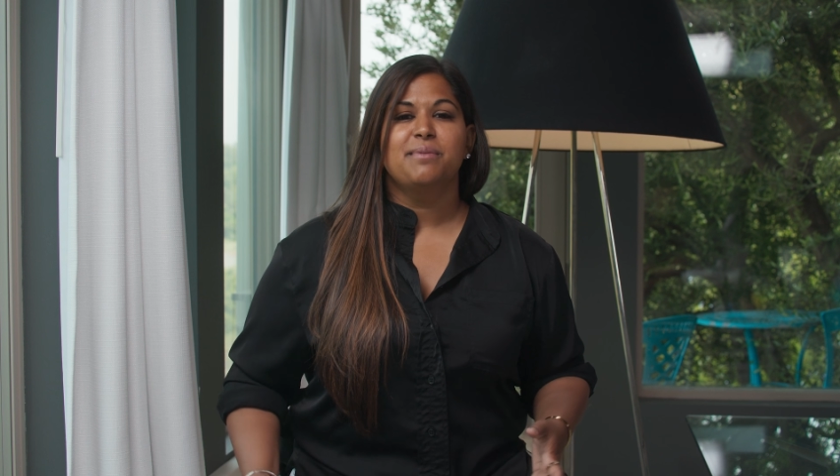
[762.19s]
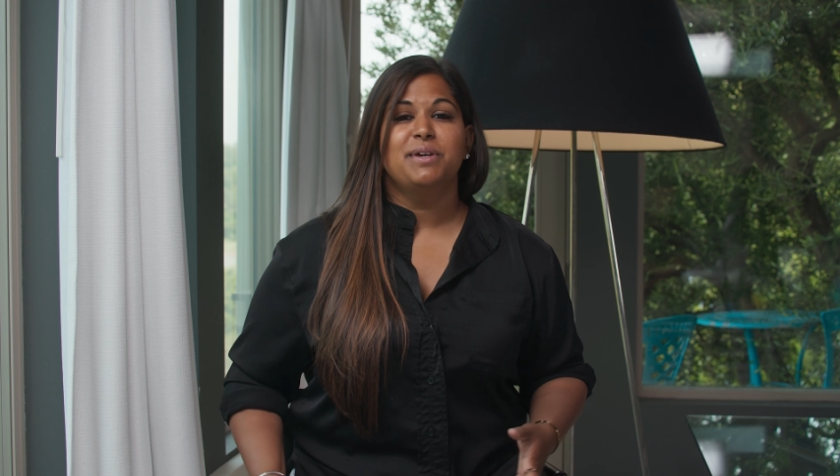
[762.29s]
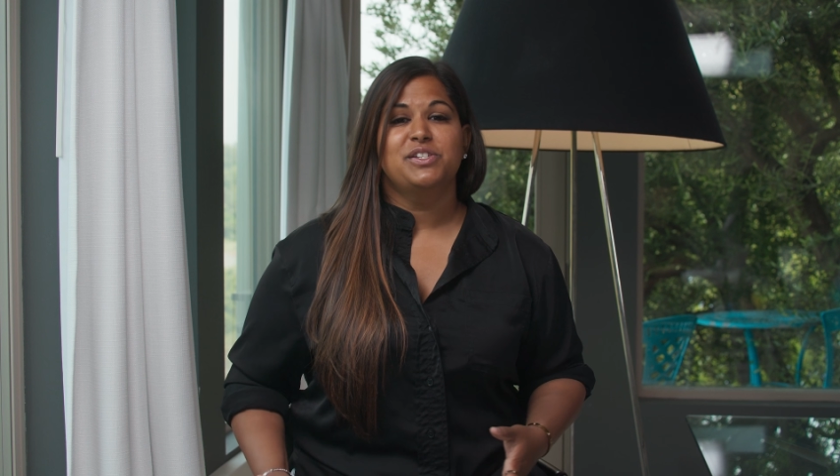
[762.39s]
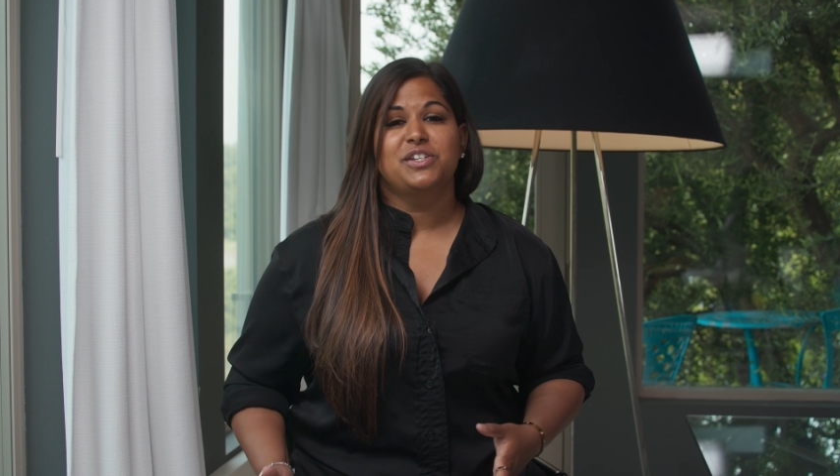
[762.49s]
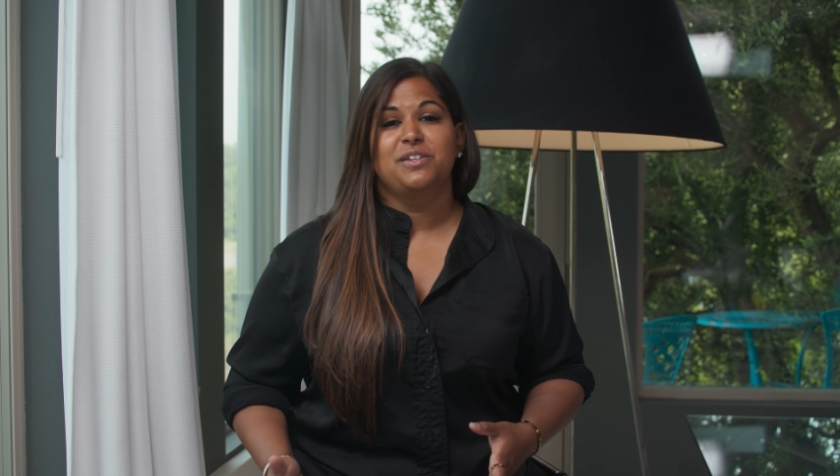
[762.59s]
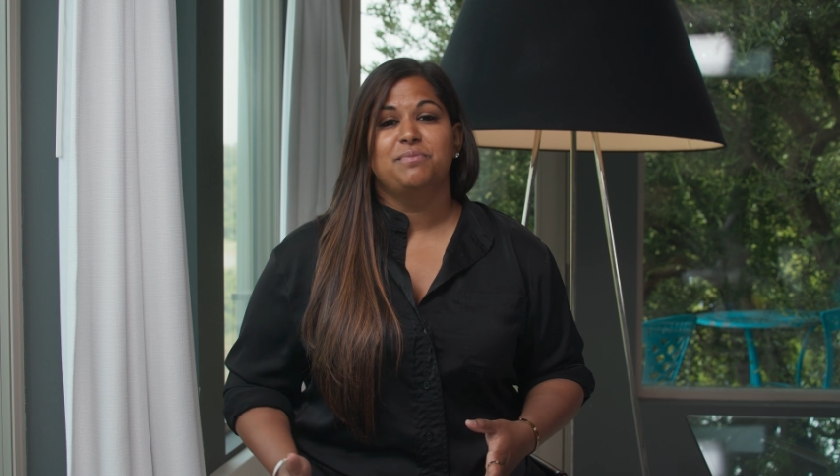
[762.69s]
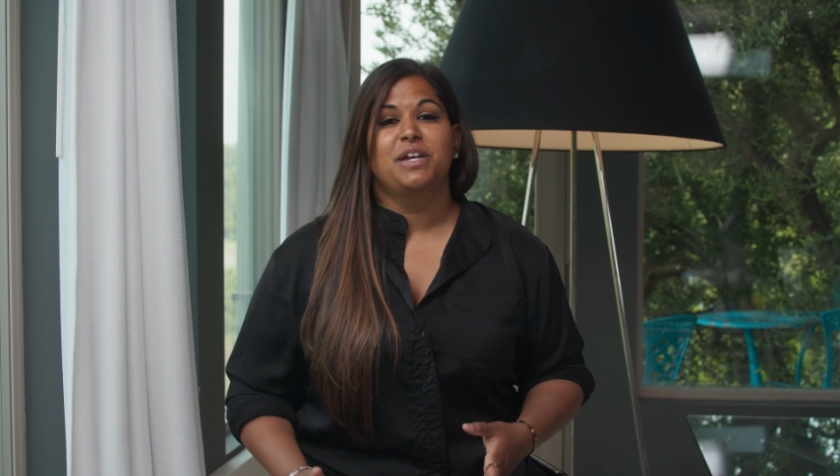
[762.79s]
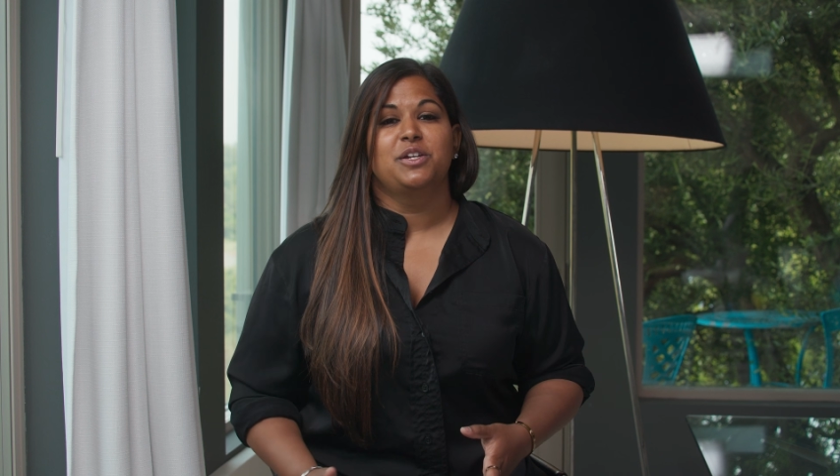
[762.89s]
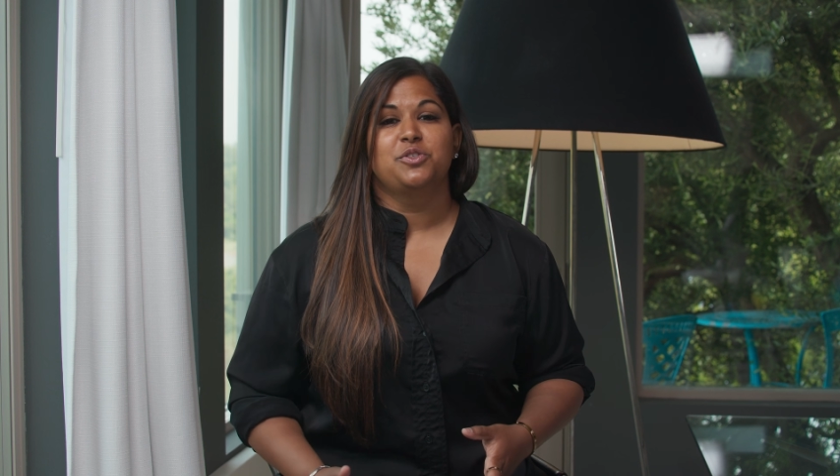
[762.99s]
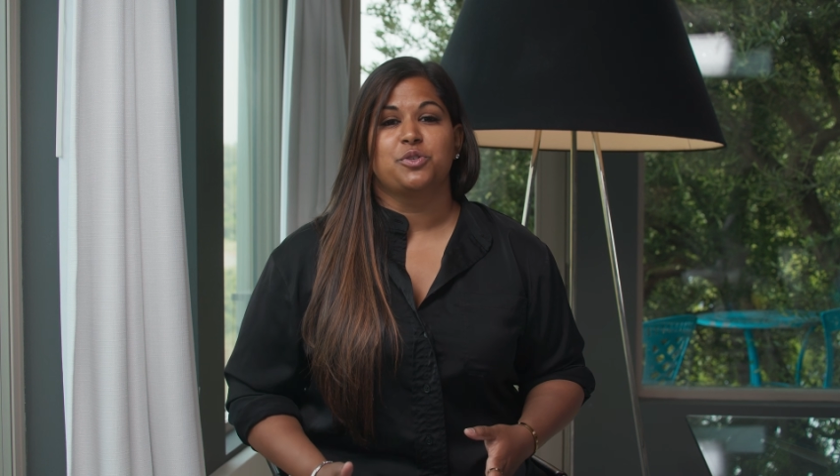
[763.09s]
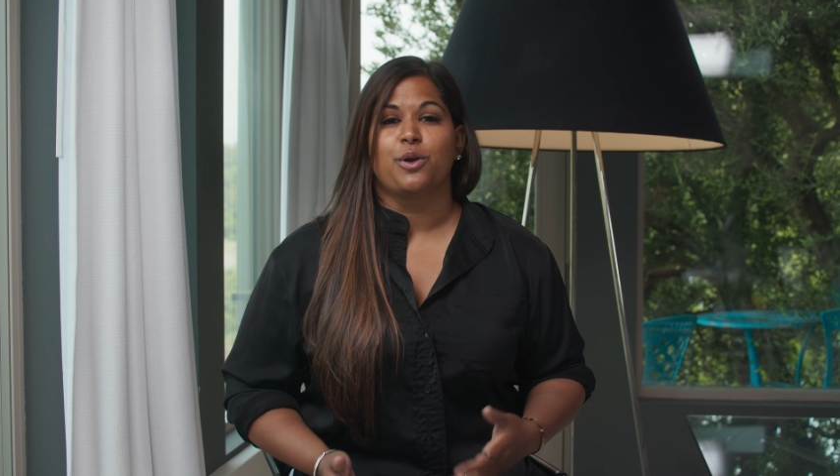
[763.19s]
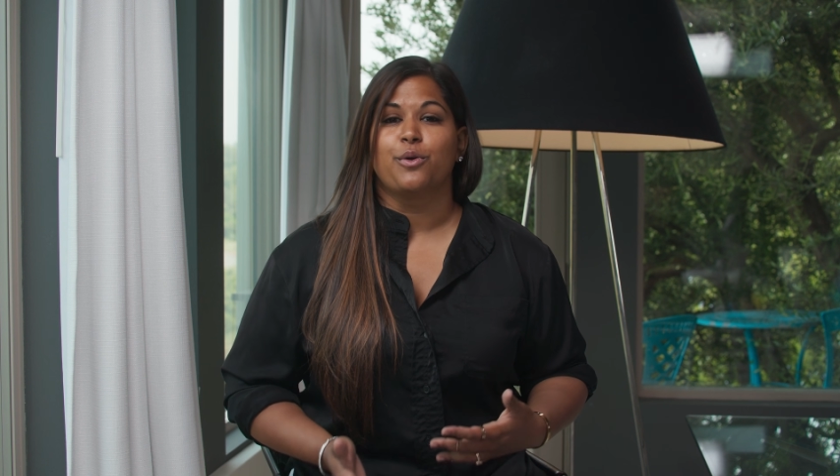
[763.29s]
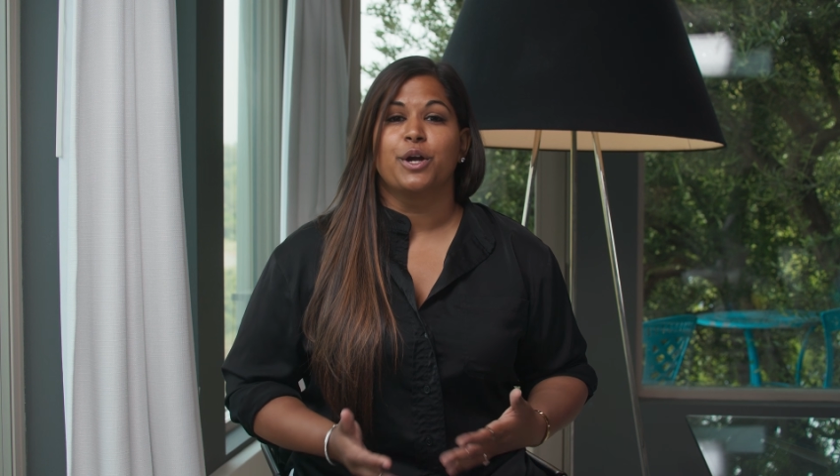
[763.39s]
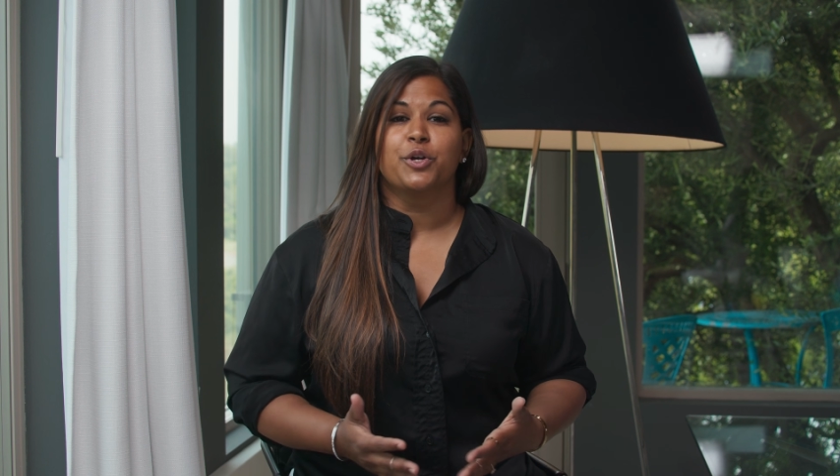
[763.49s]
I mentioned in my intro,